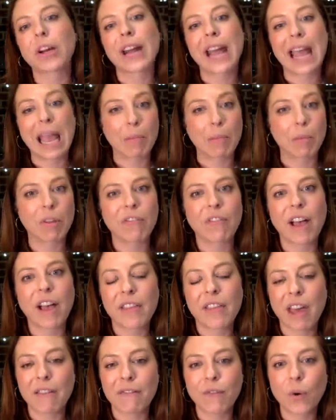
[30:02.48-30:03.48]
and amplify
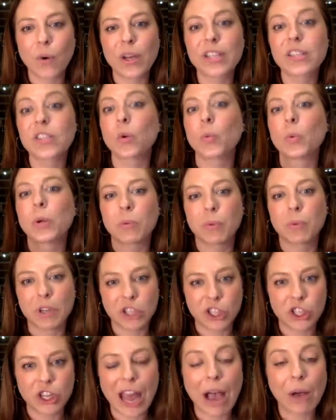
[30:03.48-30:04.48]
that voice. So we
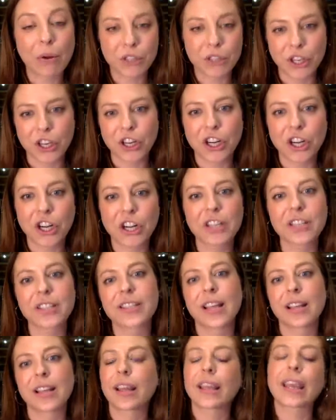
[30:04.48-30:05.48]
reached out to her and
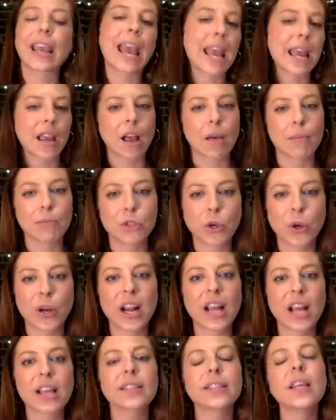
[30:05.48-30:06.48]
said like, hey, come join
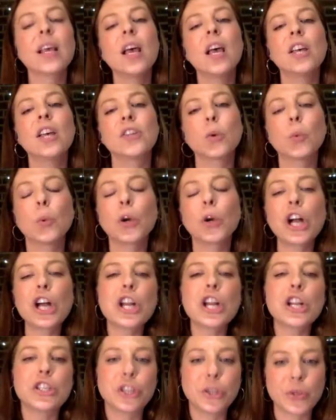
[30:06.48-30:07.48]
us. So we're going
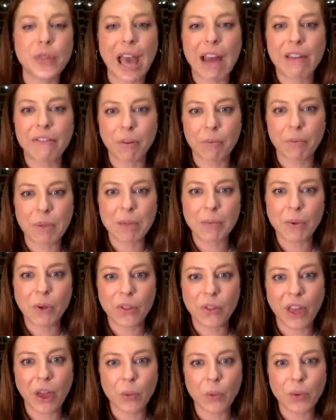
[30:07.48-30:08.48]
to do that for
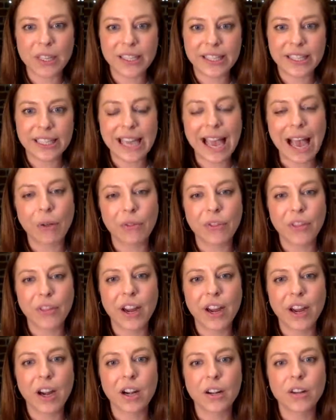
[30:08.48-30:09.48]
people that we see out
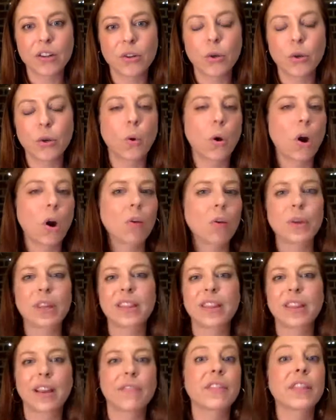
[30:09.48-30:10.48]
there who are, we
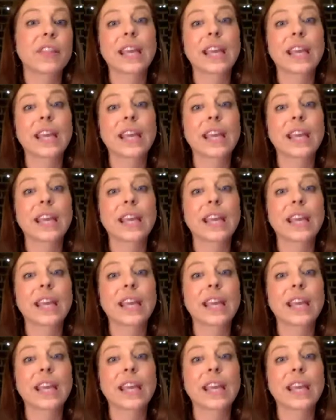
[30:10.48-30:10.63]
think of the